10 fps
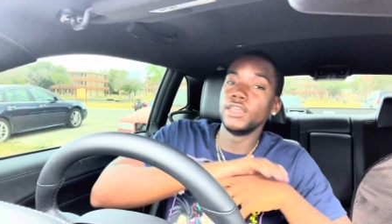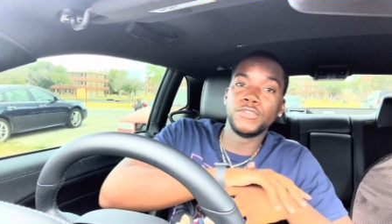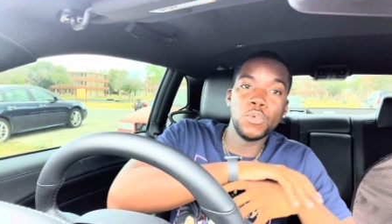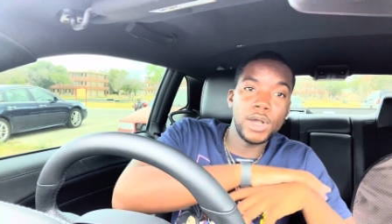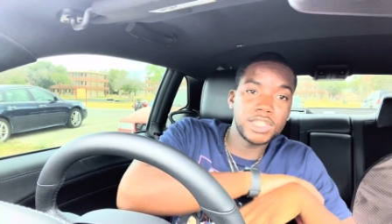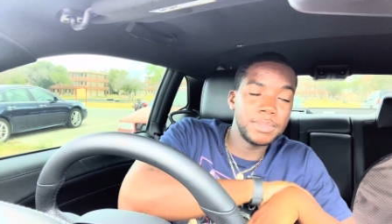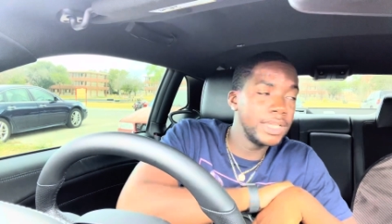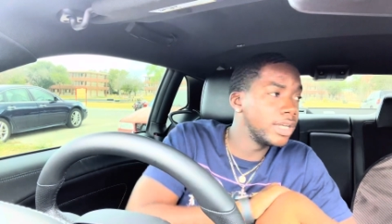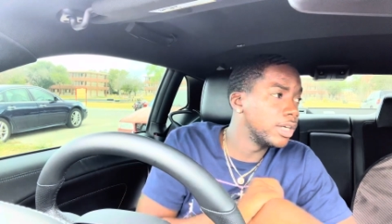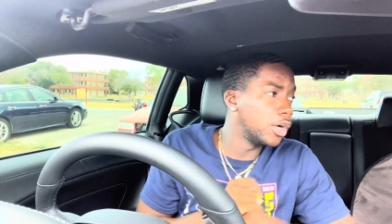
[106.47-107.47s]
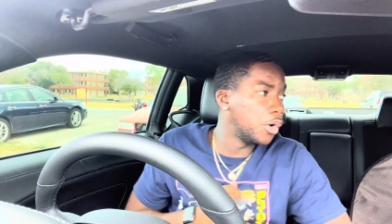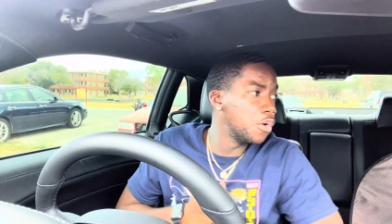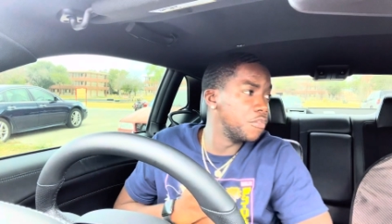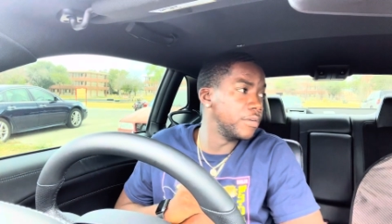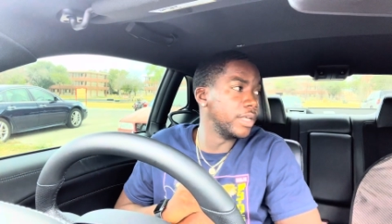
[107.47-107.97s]
If you watched the beginning of the
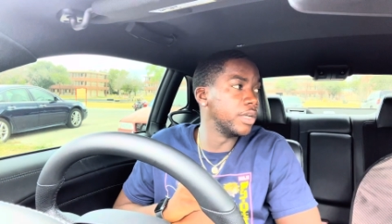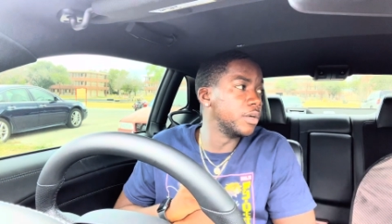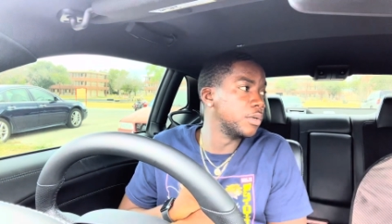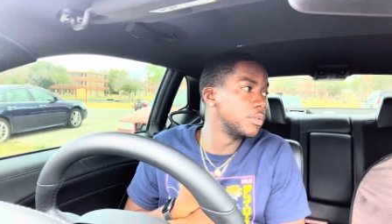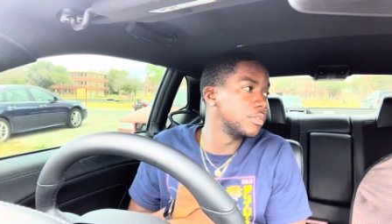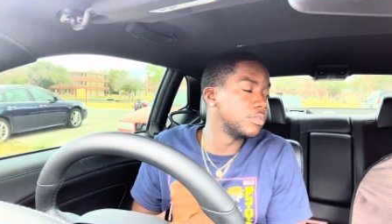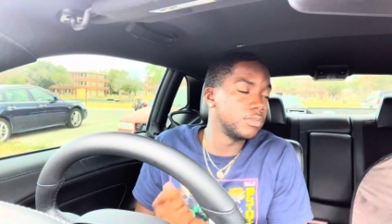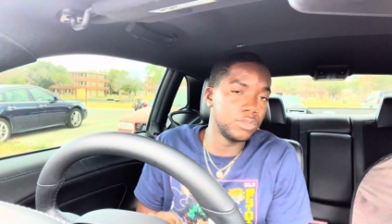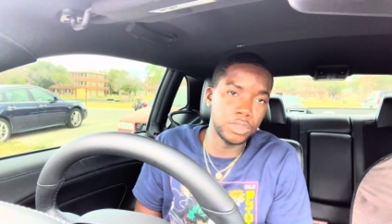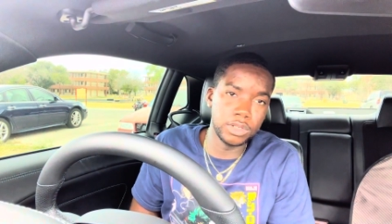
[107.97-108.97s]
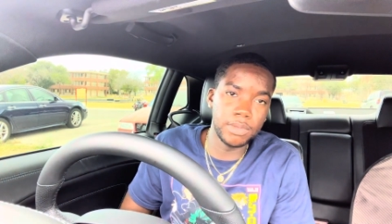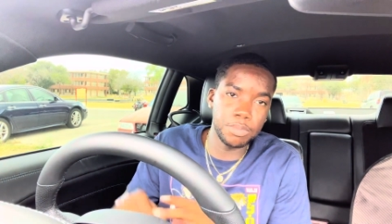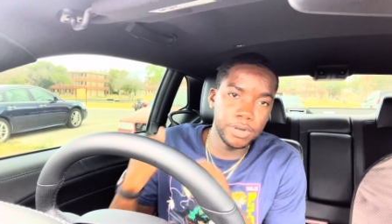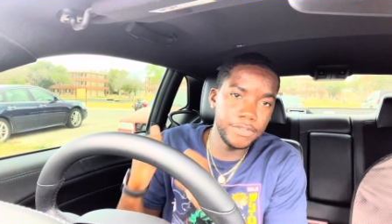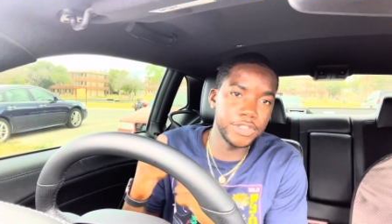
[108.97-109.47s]
old video, well, my
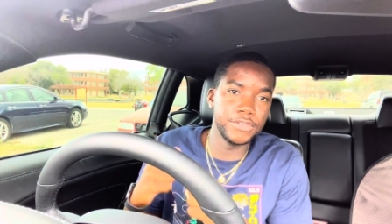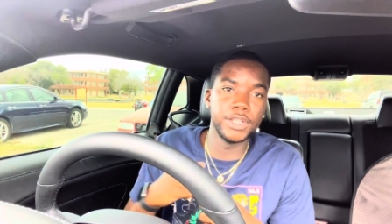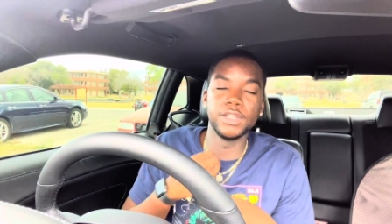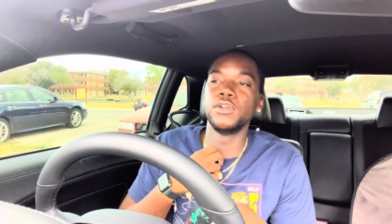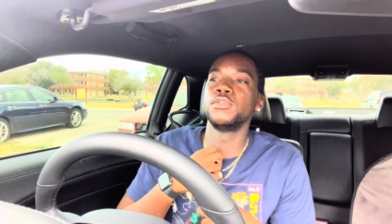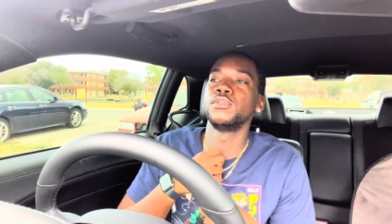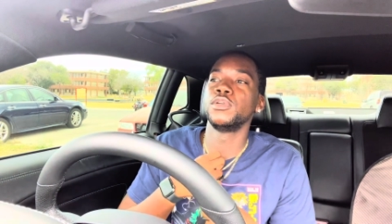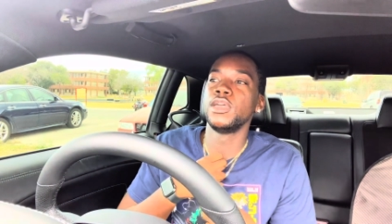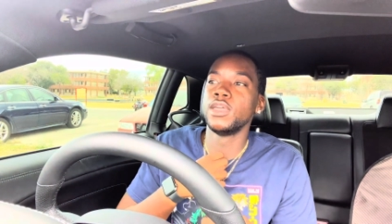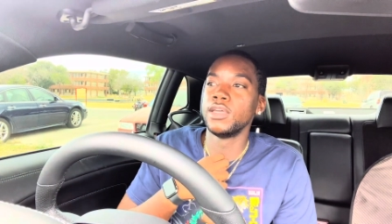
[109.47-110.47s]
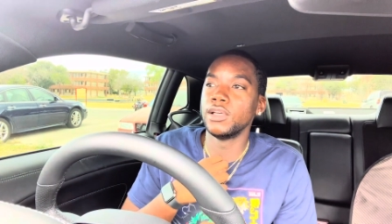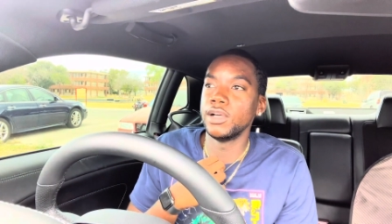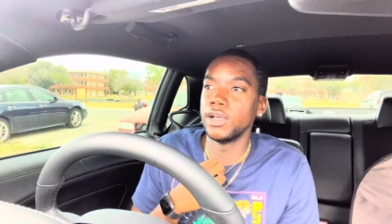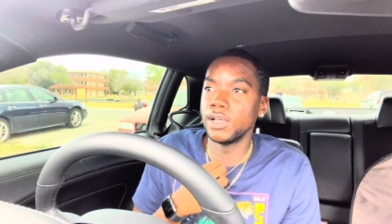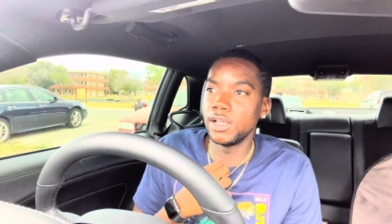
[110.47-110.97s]
previous video,
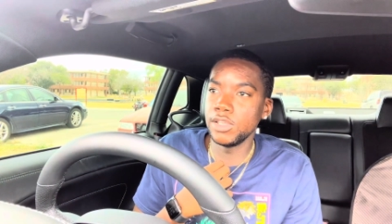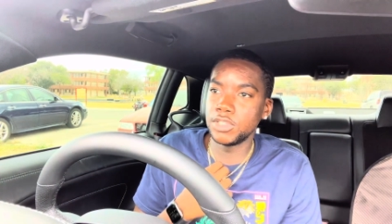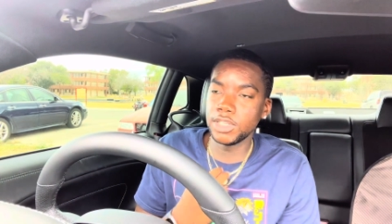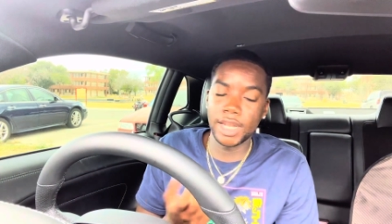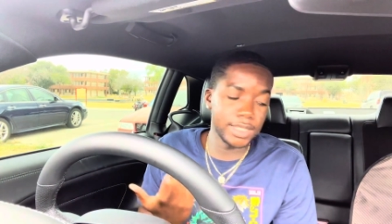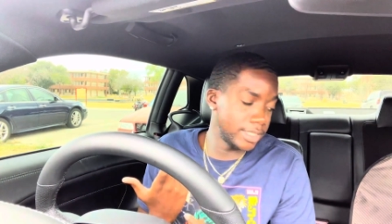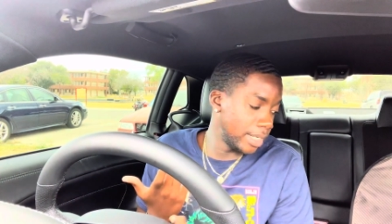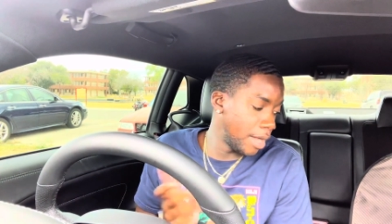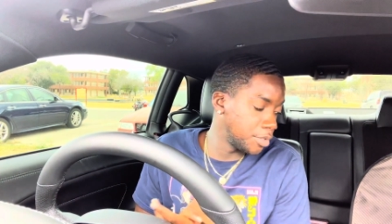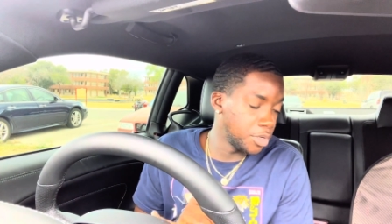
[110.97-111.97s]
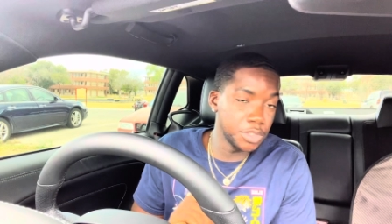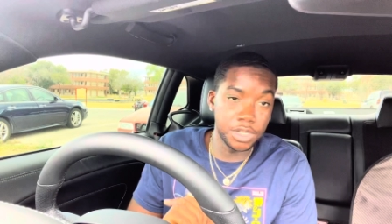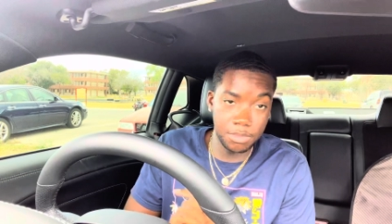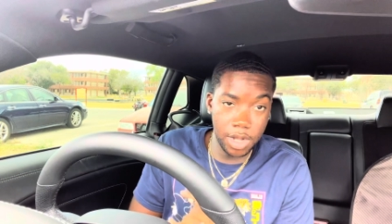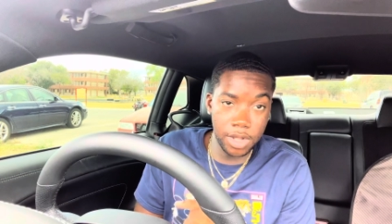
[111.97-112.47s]
uh, you see that I said I was going to
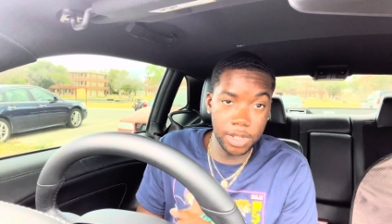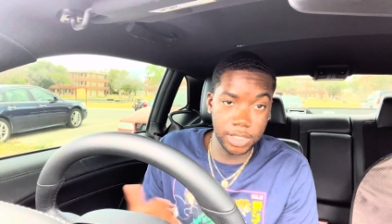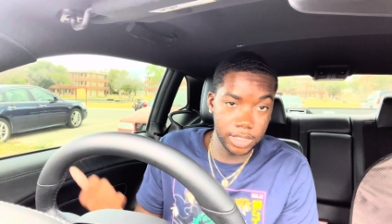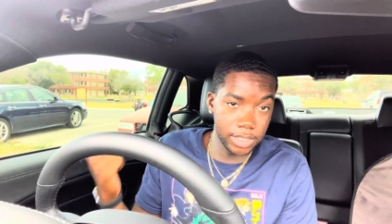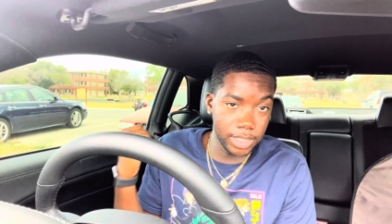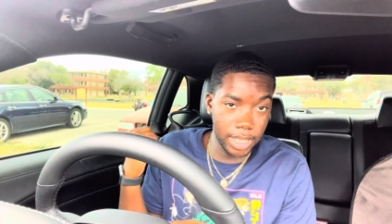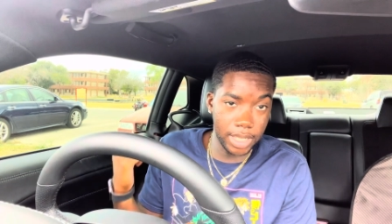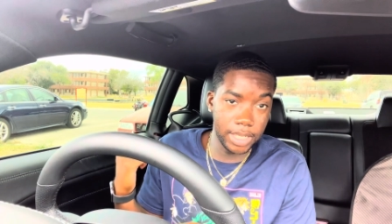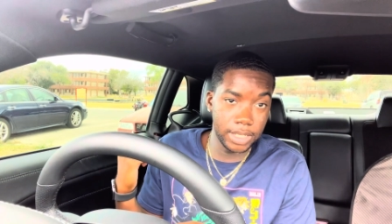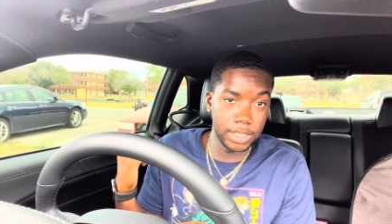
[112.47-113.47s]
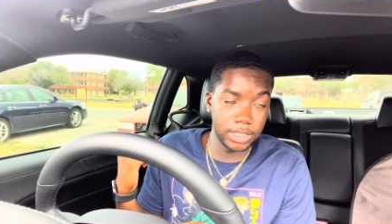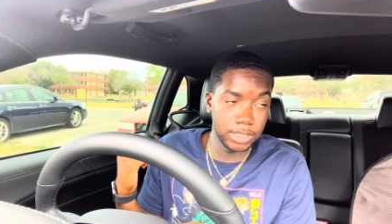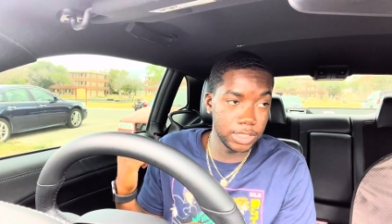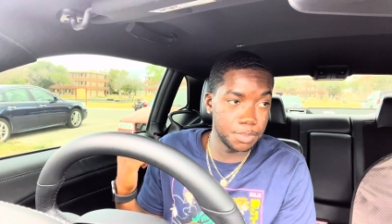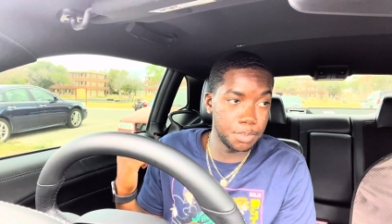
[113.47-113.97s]
the mall because I had
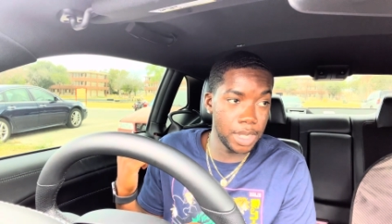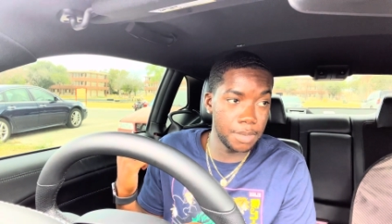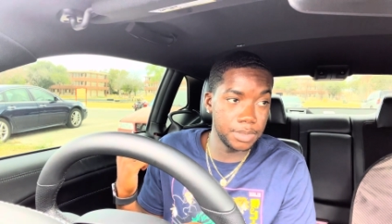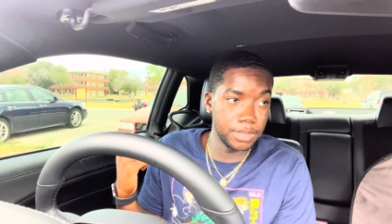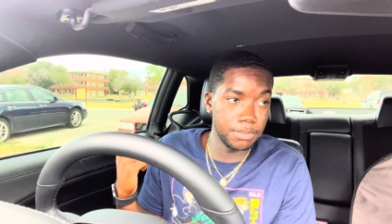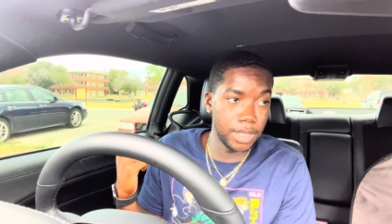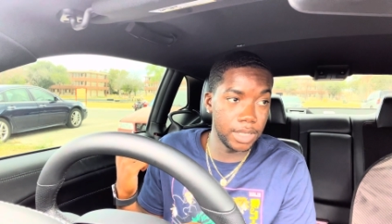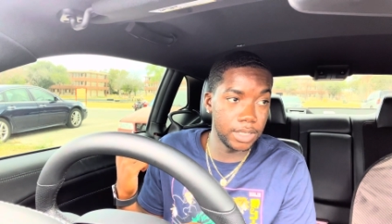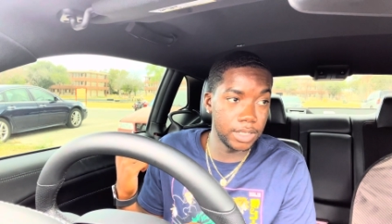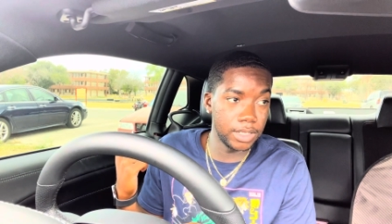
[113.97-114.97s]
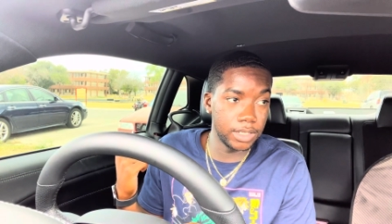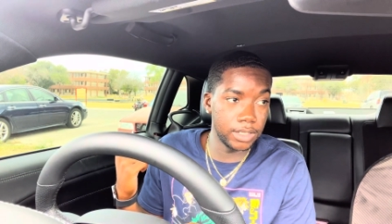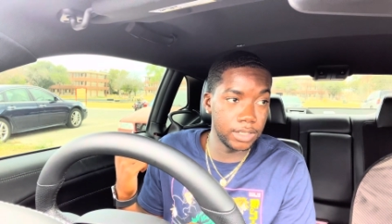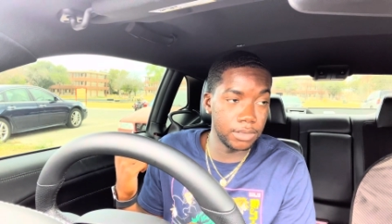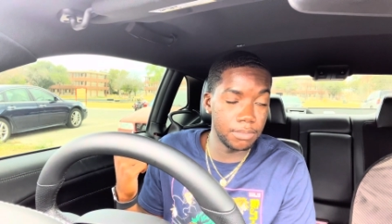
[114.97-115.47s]
just popped my
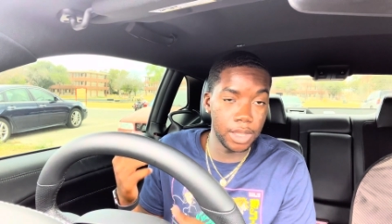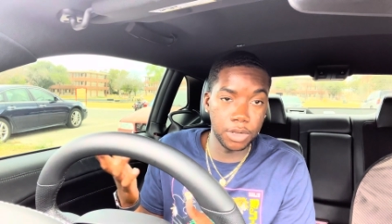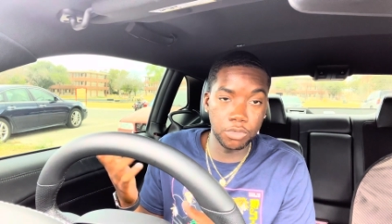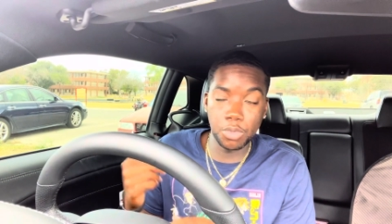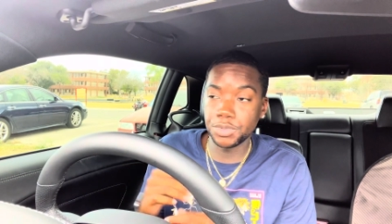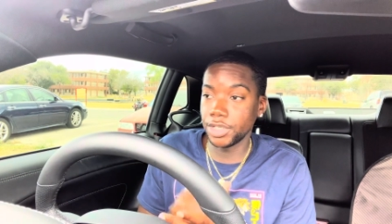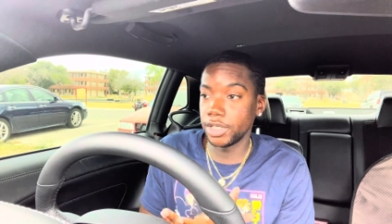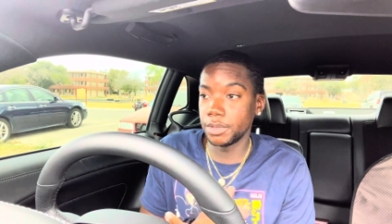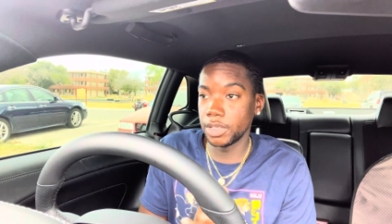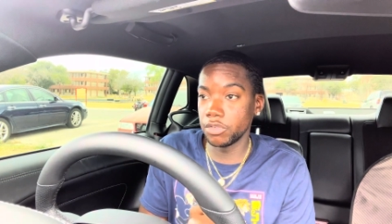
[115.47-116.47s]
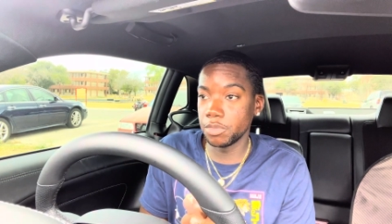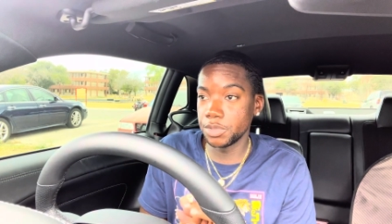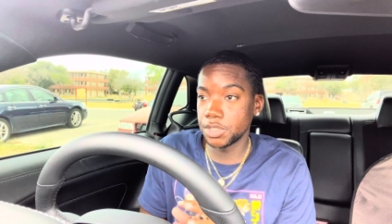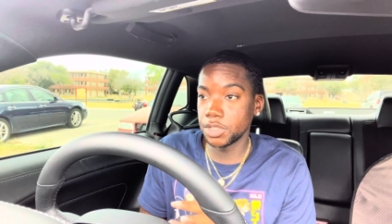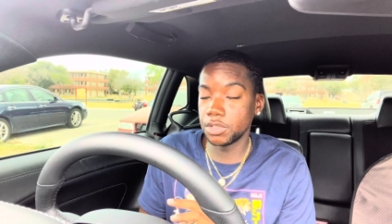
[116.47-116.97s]
uh my rope chain or whatever.
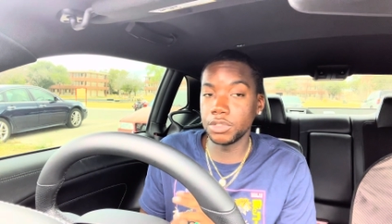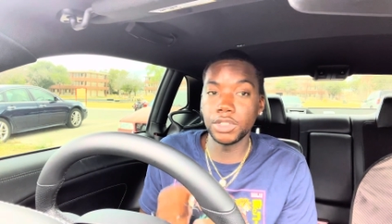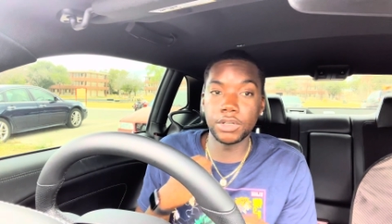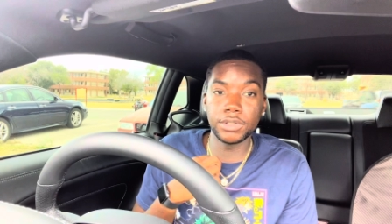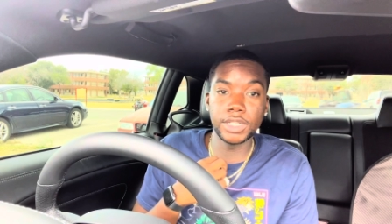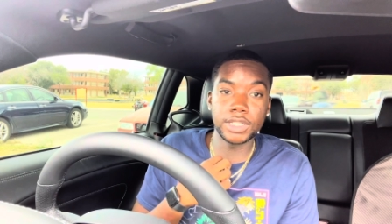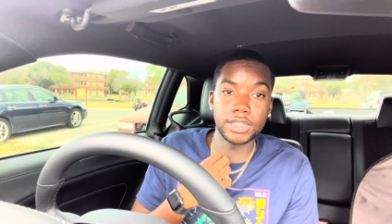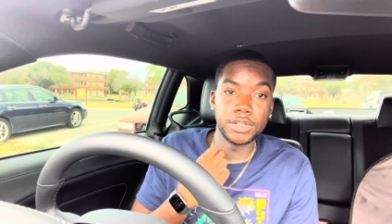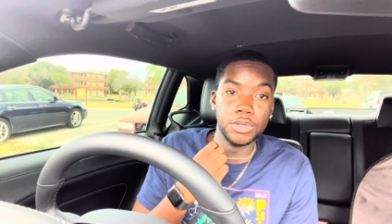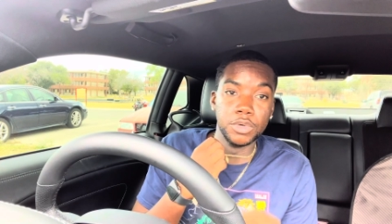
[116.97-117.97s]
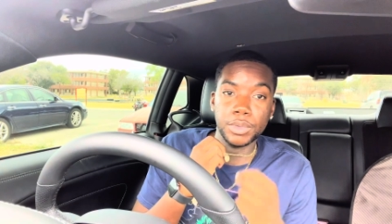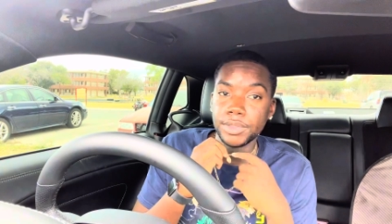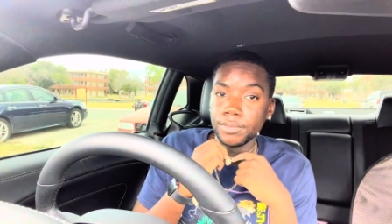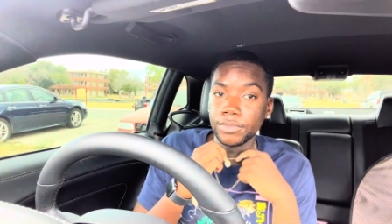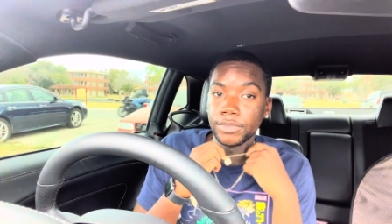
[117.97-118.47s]
So you know, this is the new one.